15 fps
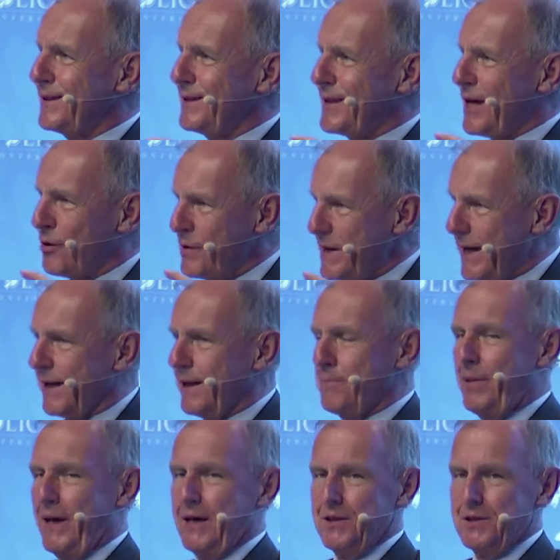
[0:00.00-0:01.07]
the real
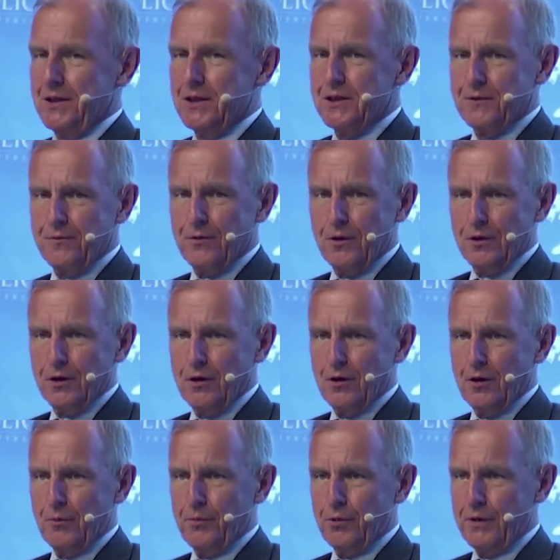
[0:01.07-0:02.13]
basis for
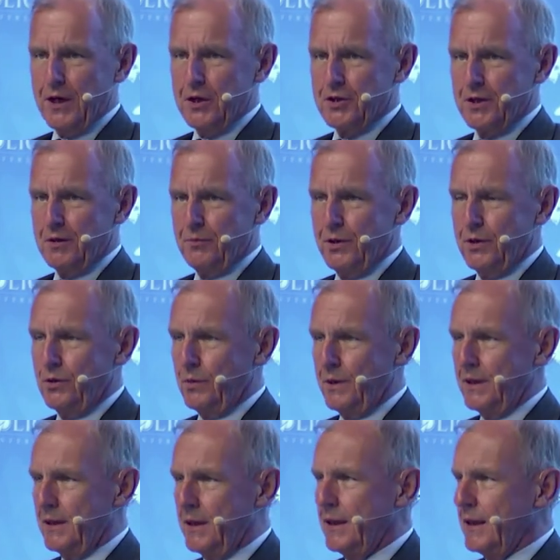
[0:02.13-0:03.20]
cooperation
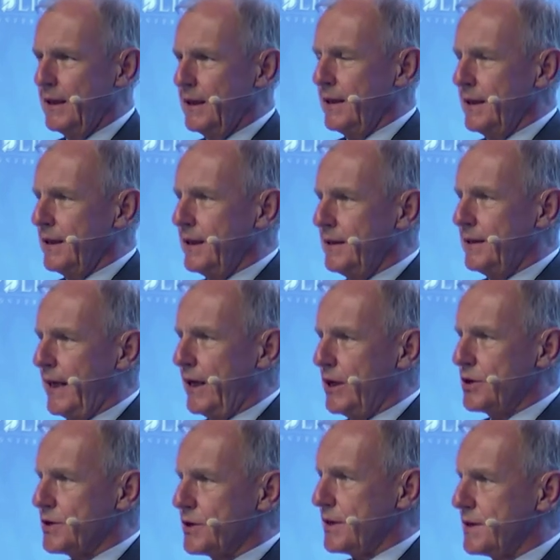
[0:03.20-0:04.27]
between
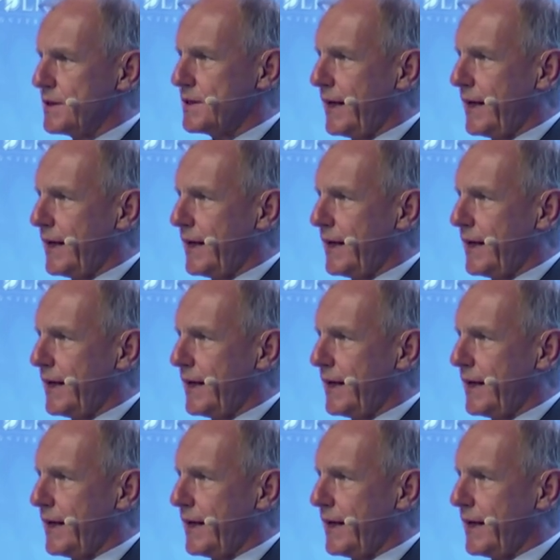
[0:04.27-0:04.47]
nations.